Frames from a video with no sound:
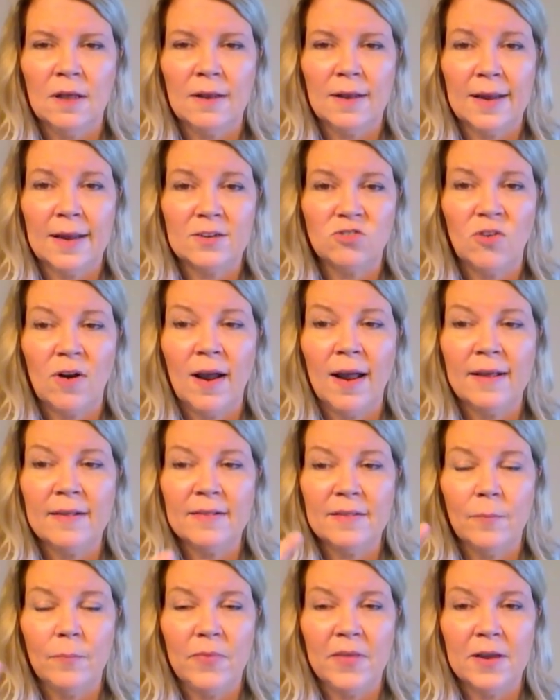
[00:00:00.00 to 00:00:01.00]
like trying
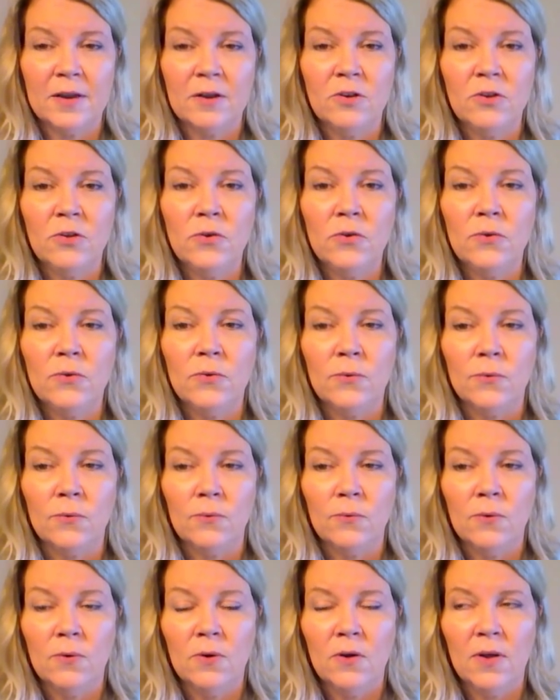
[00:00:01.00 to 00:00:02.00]
something
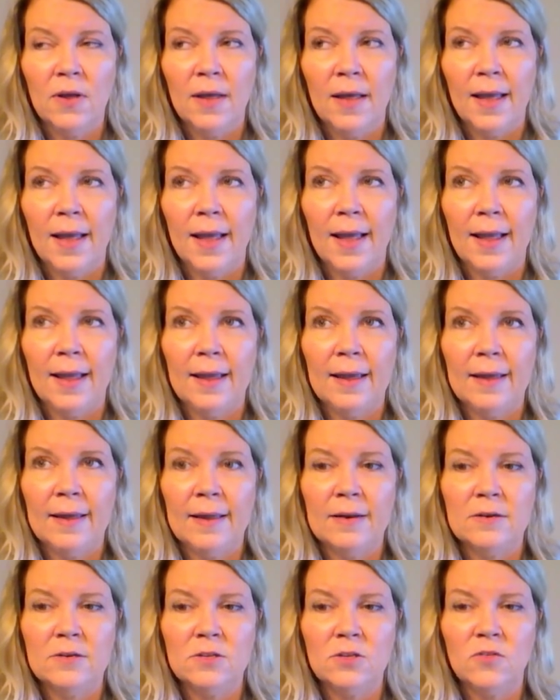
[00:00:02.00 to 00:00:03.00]
new,
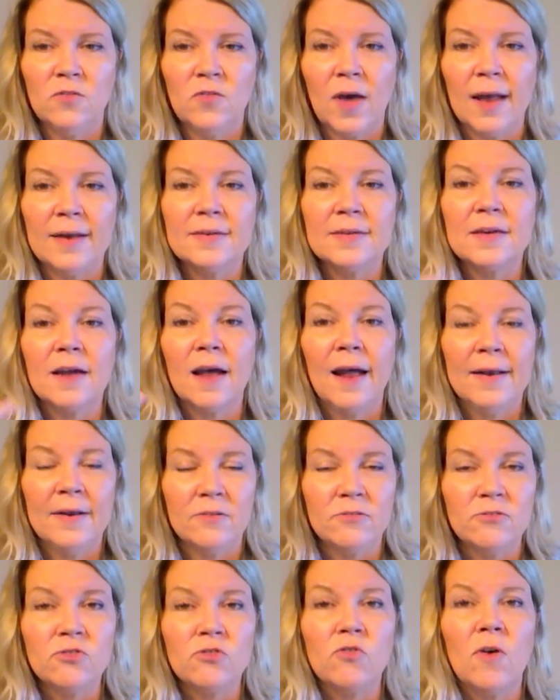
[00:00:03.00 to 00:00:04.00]
and you've got to kind
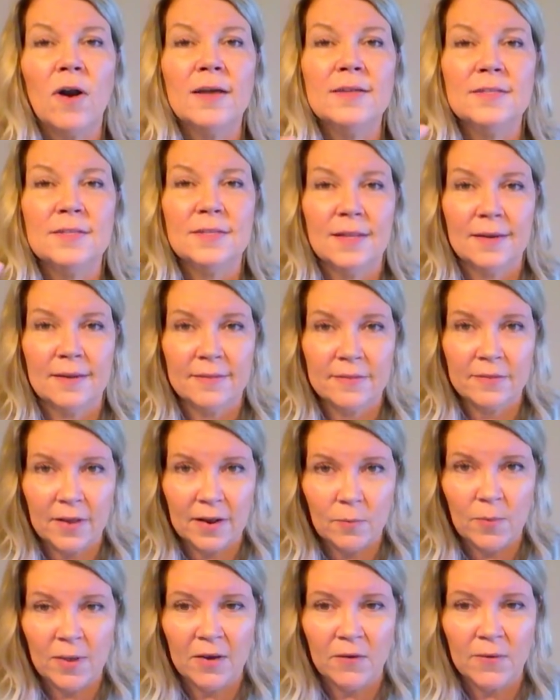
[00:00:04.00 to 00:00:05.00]
of trust that it's
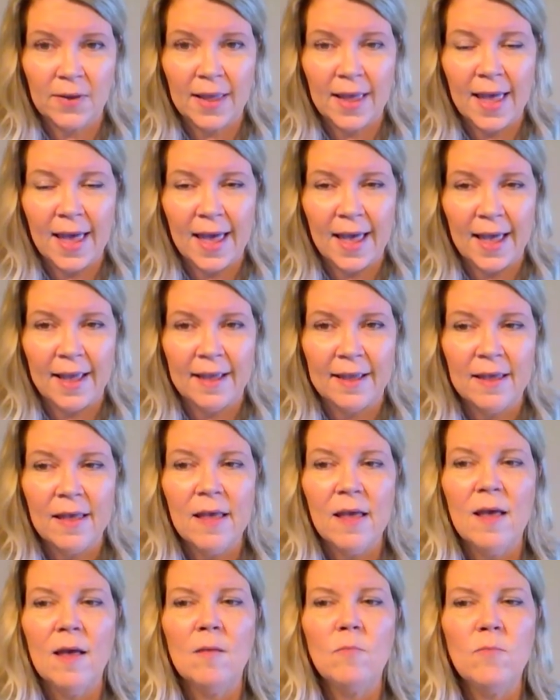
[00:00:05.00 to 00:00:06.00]
going to be okay.
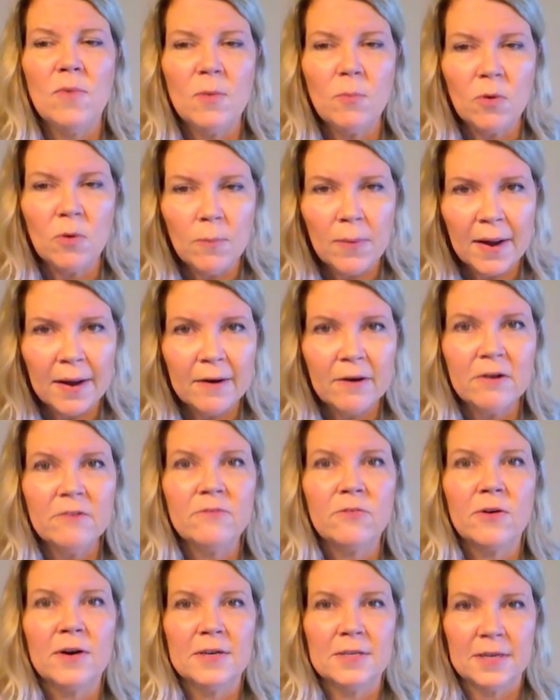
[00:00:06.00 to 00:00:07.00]
Be prepared
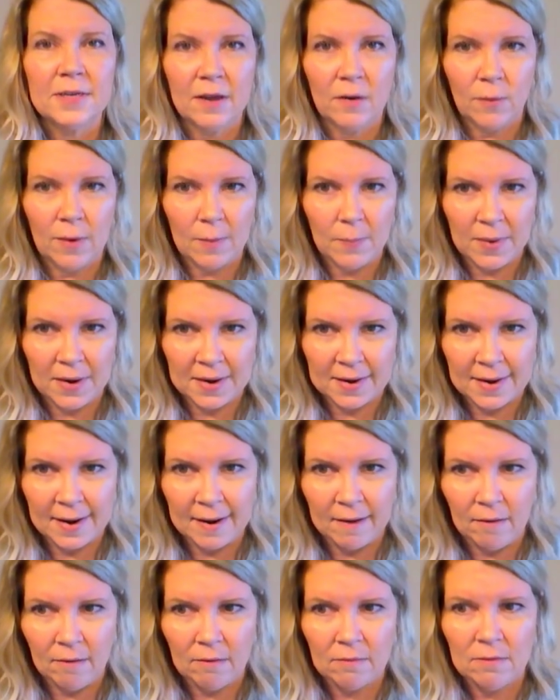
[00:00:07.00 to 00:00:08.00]
for it to go up and
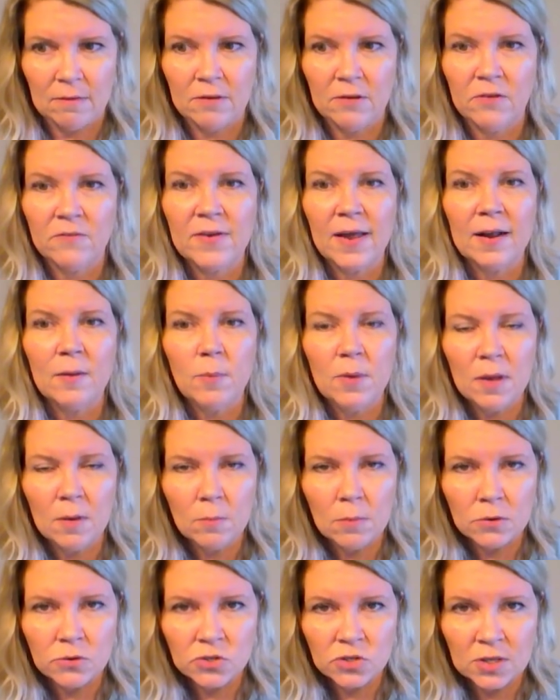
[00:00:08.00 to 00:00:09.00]
down. You've got to be
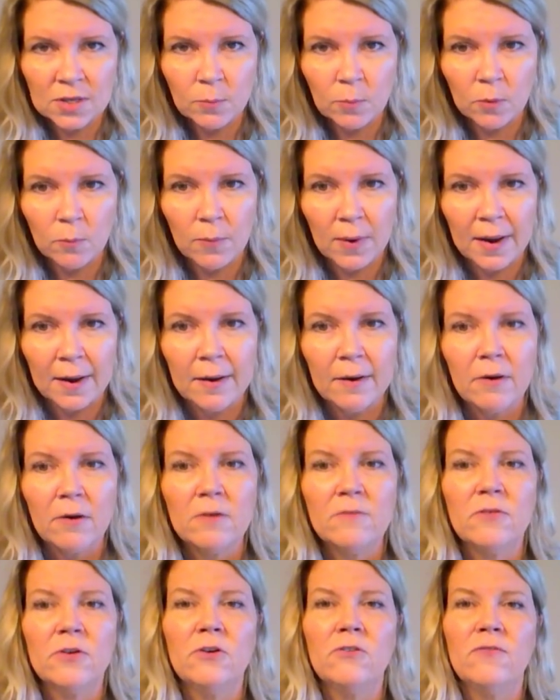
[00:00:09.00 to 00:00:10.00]
emotionally
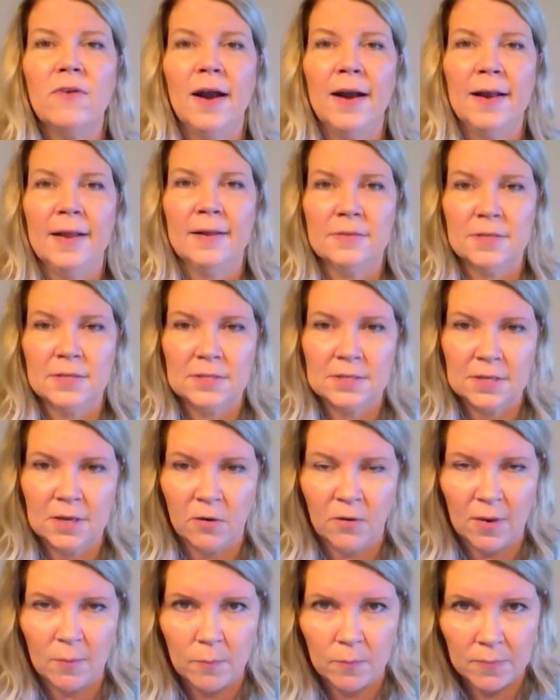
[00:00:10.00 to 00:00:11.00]
prepared for your finances to
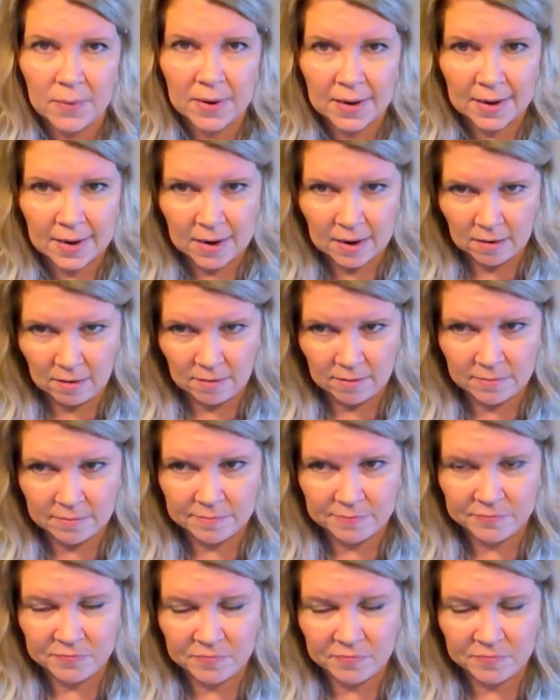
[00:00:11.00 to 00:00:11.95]
go up and down.